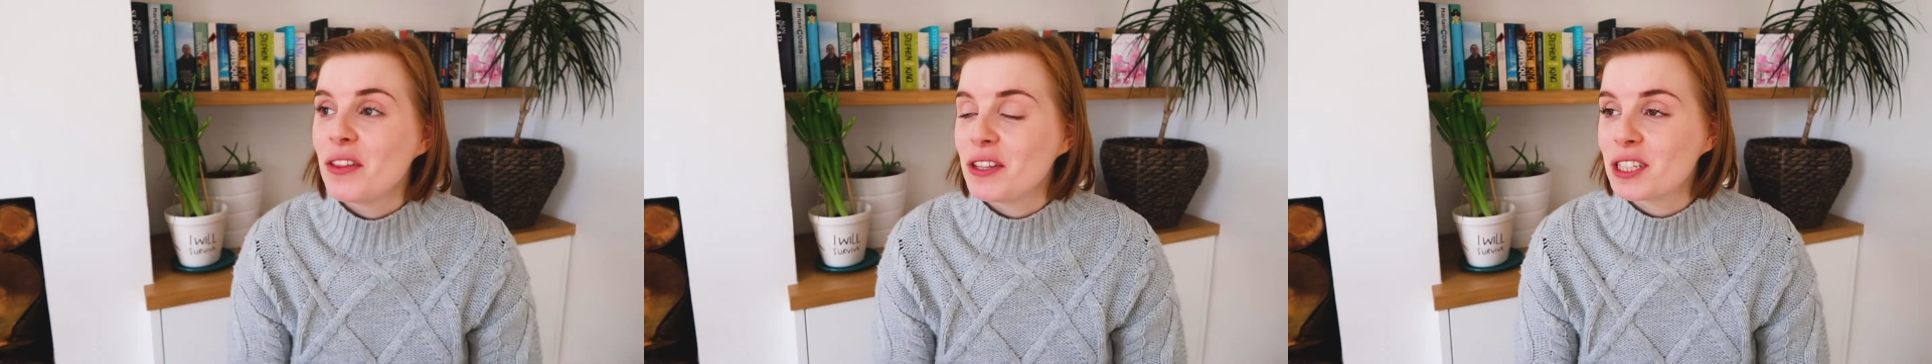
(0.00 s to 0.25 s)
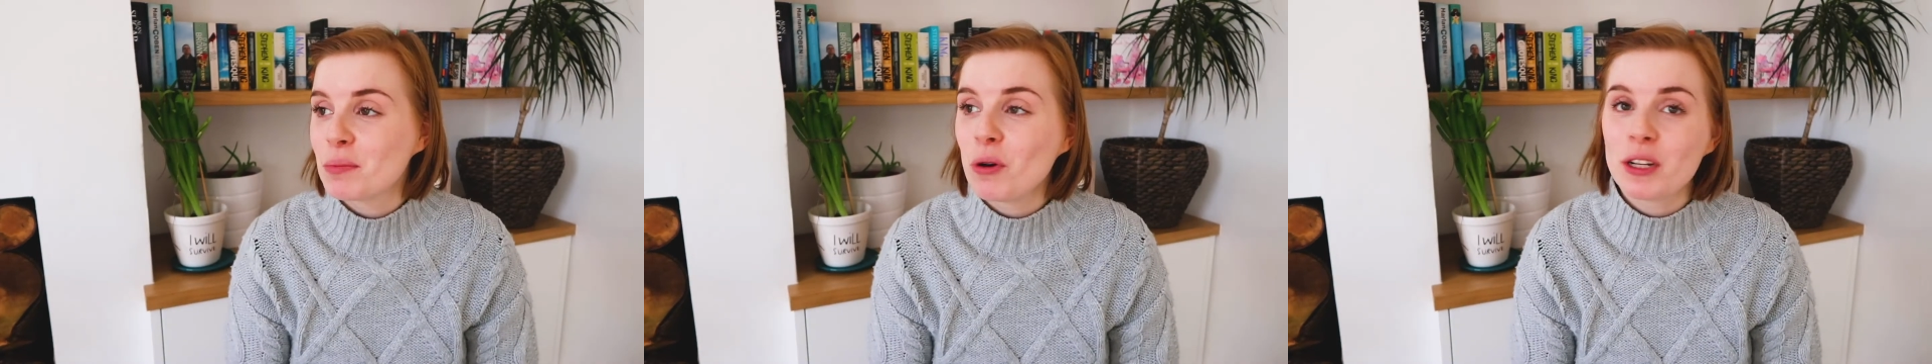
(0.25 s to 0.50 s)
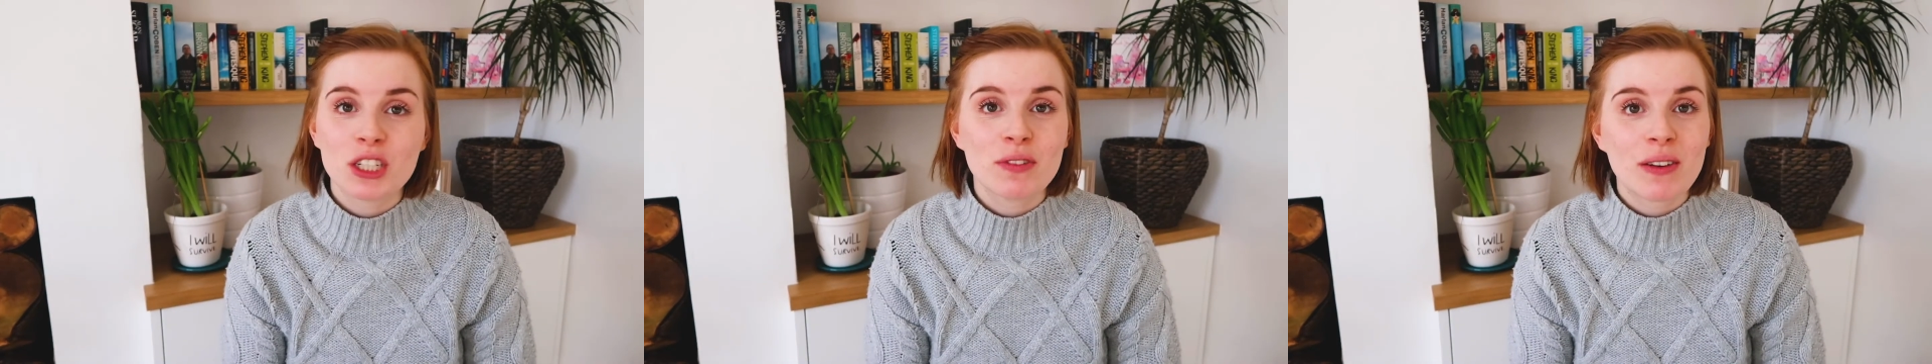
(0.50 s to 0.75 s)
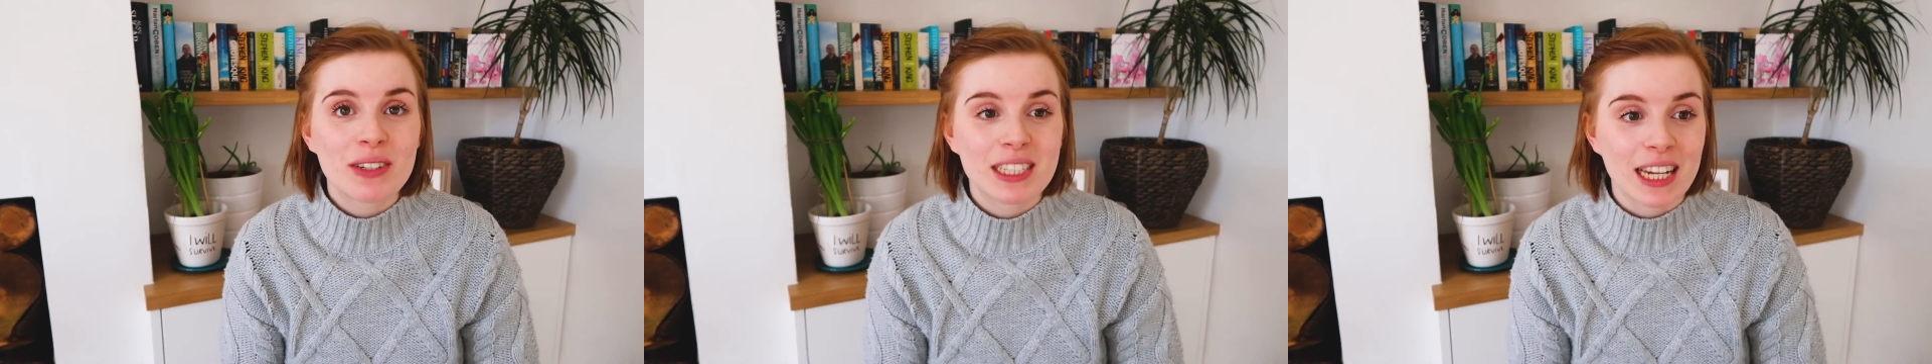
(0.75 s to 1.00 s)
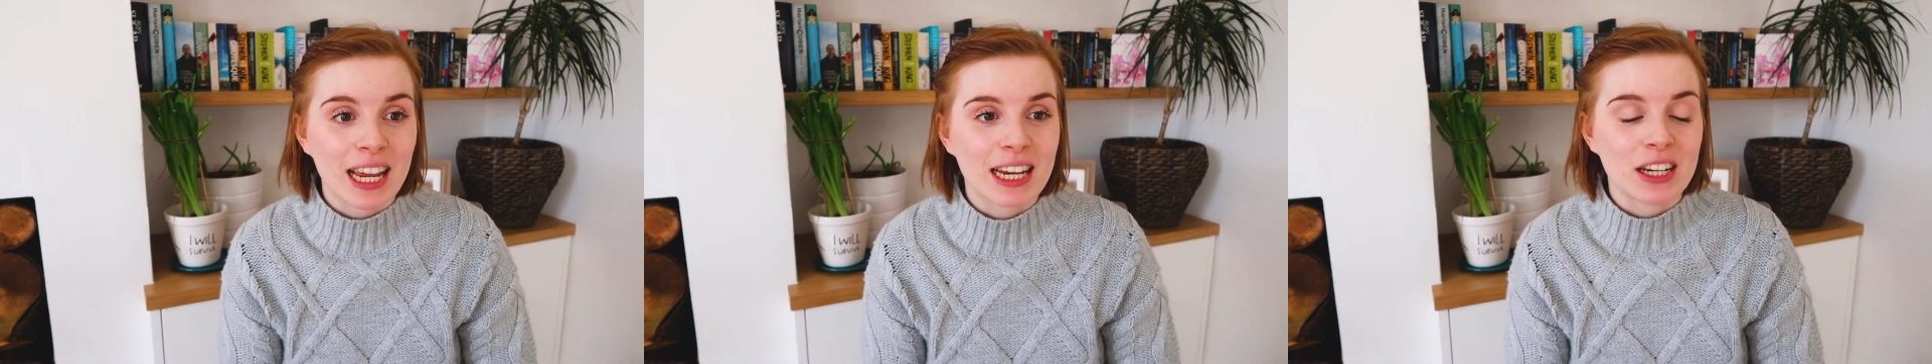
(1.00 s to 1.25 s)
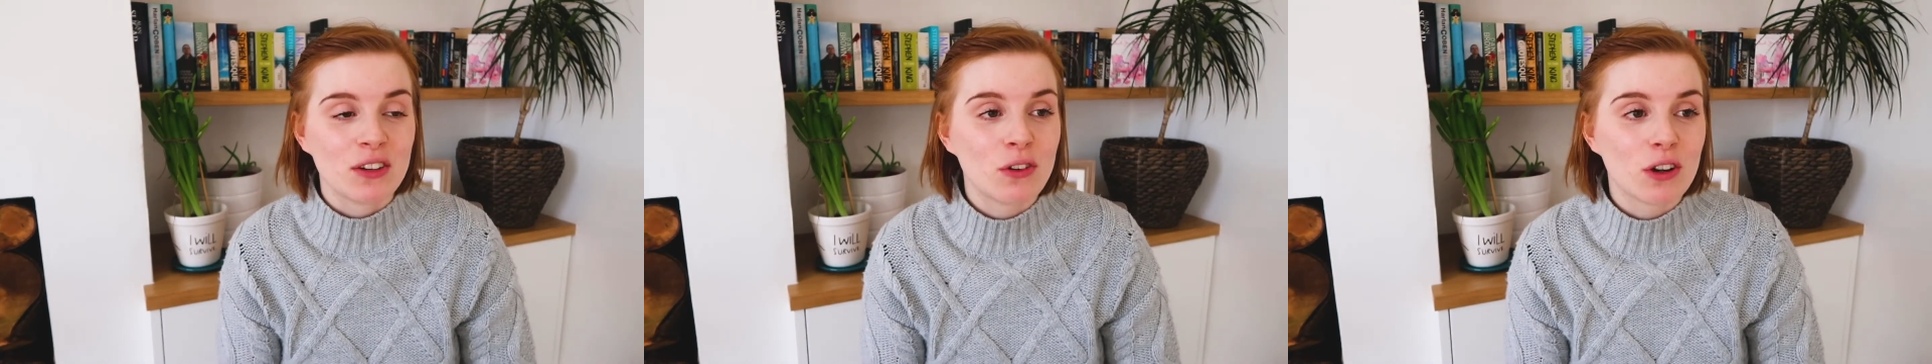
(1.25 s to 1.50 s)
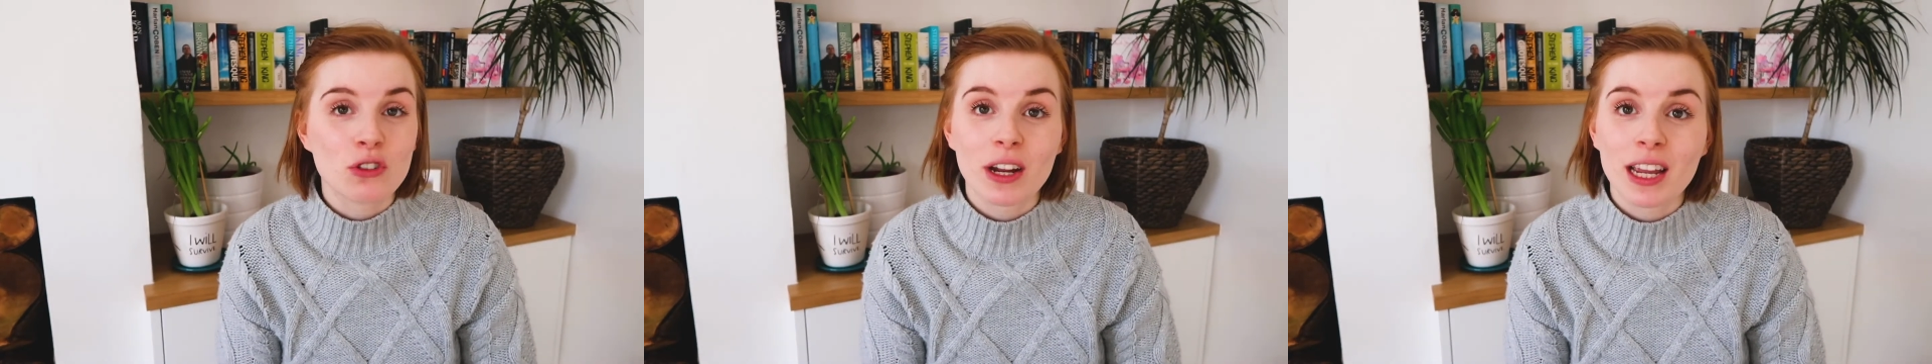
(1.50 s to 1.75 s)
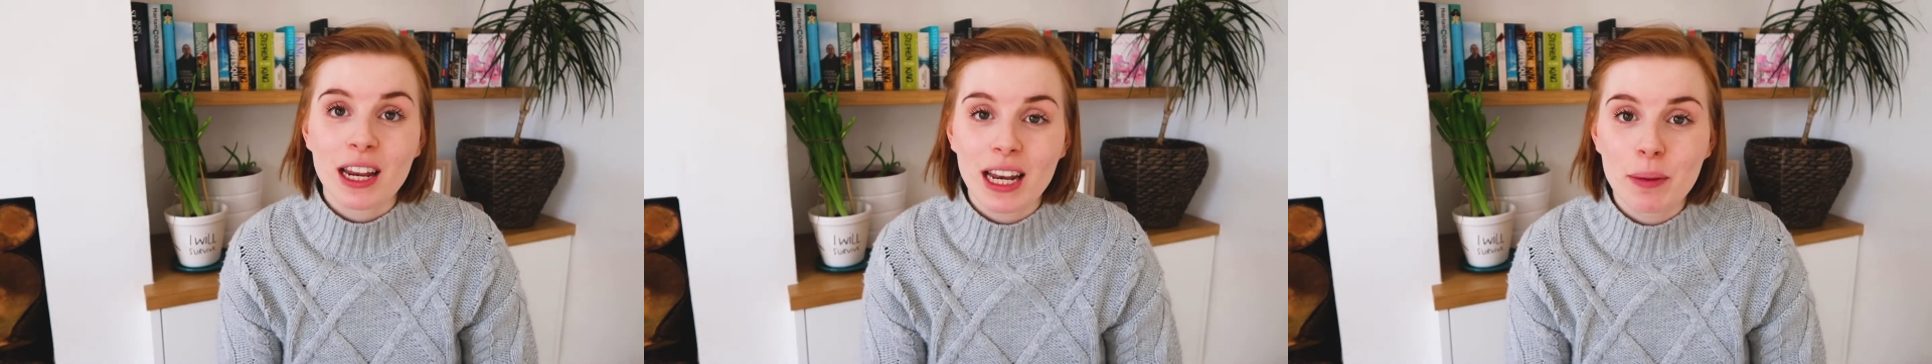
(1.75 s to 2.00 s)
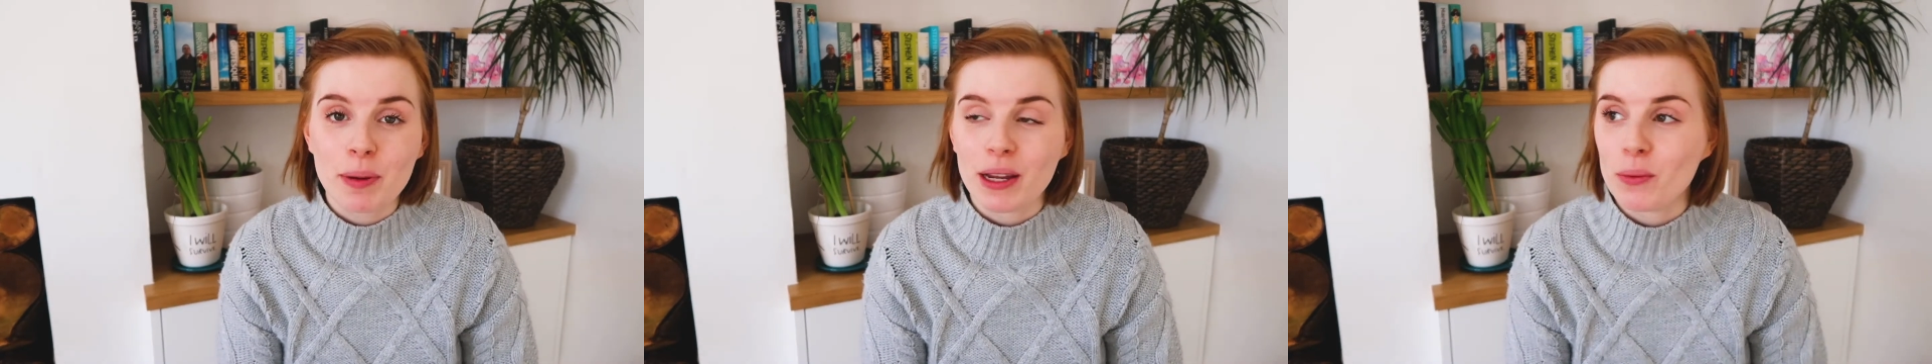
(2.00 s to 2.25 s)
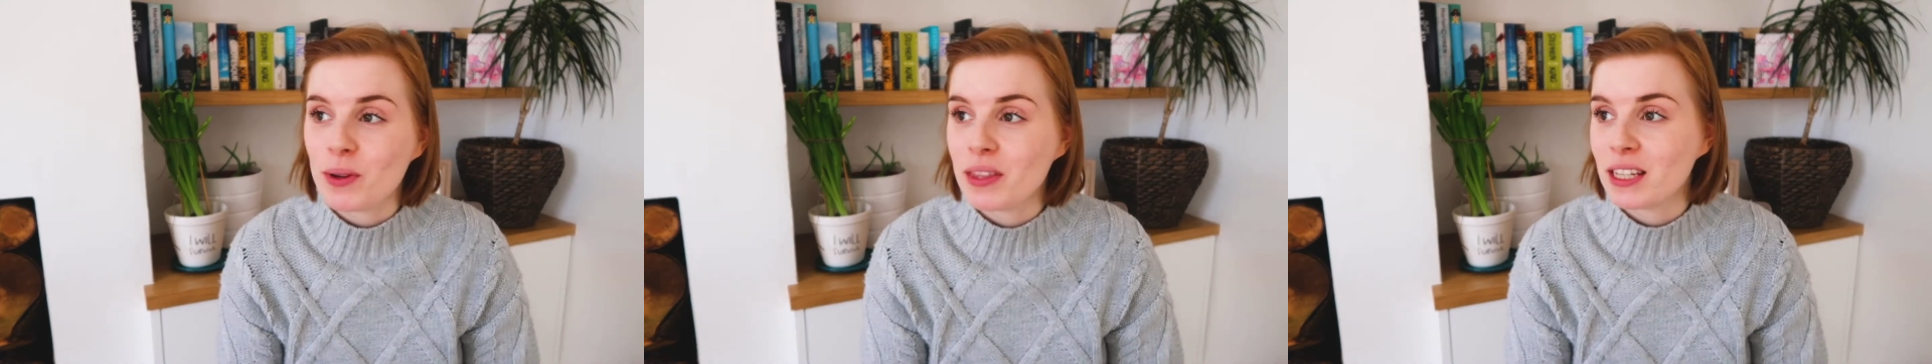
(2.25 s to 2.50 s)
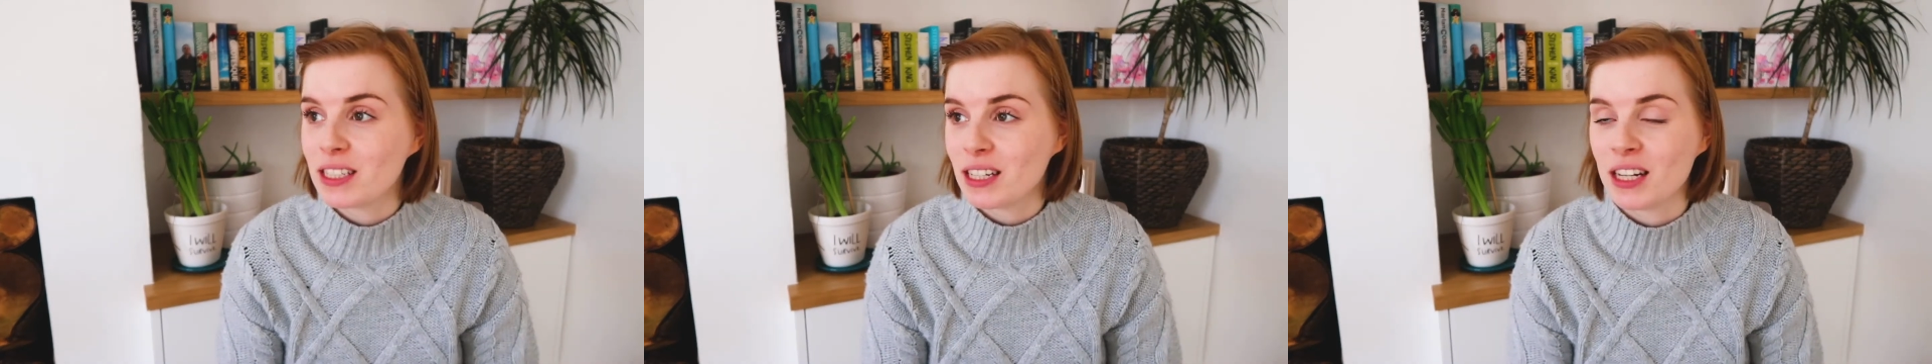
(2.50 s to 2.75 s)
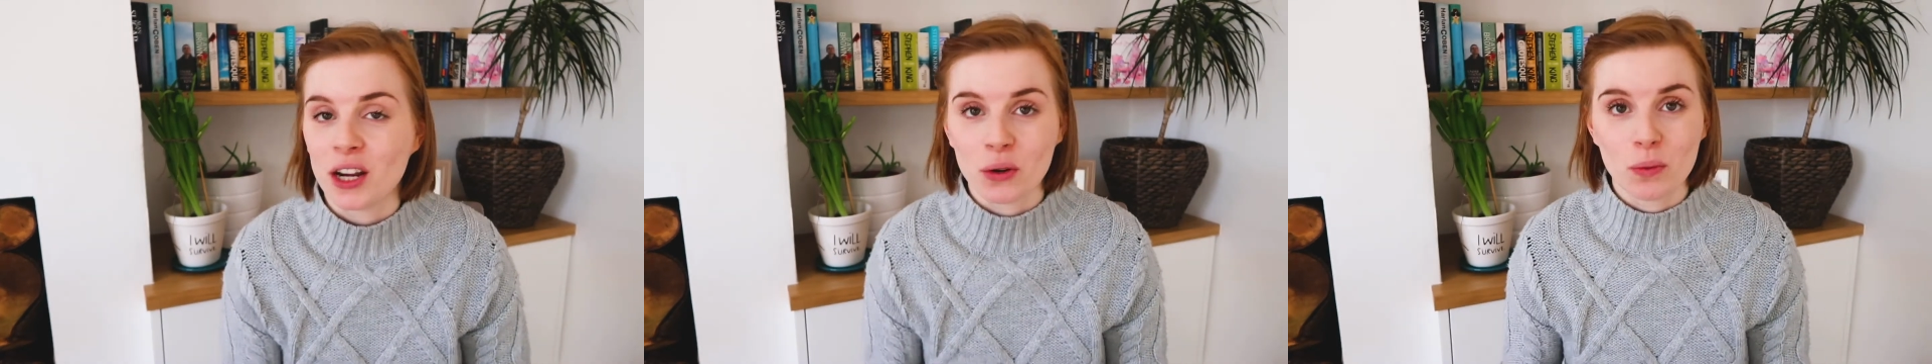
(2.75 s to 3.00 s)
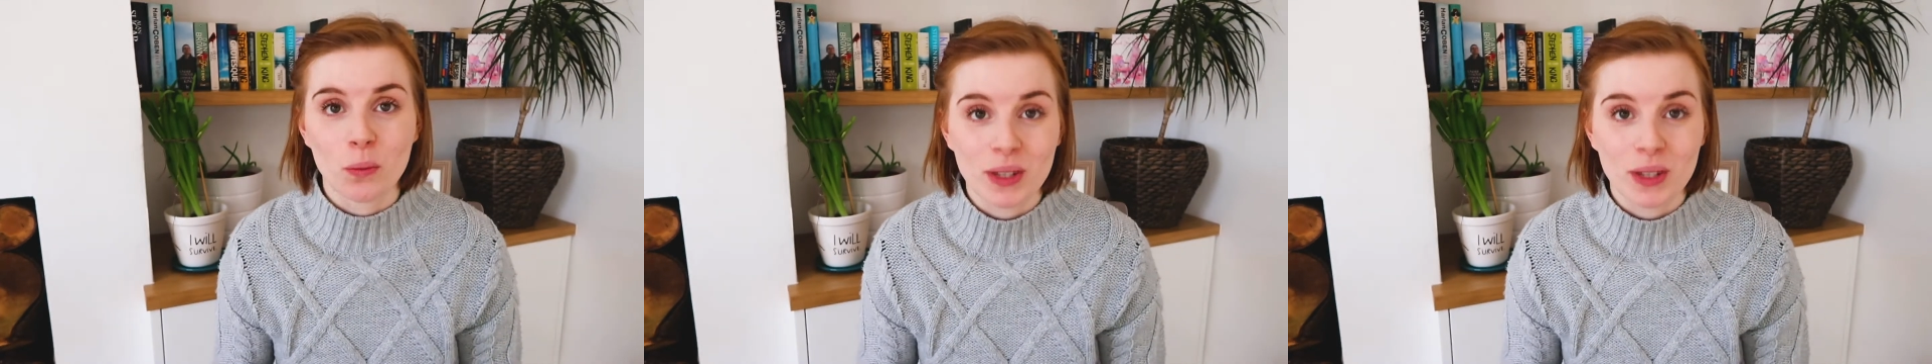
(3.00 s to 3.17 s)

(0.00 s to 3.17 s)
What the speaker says: the smallest you've ever seen, and you've got to try and clip it with this, you know,